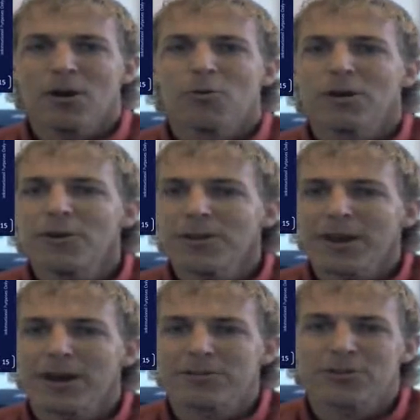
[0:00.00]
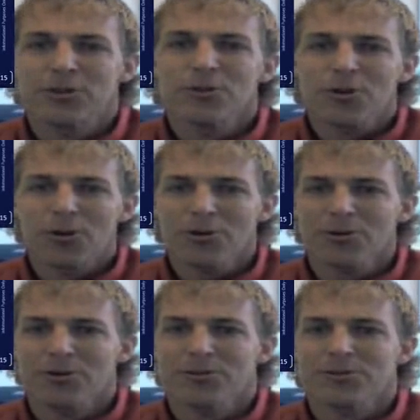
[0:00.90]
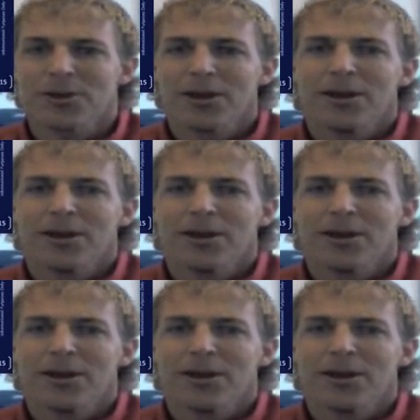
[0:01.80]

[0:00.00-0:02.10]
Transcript: we've only had 2 quarters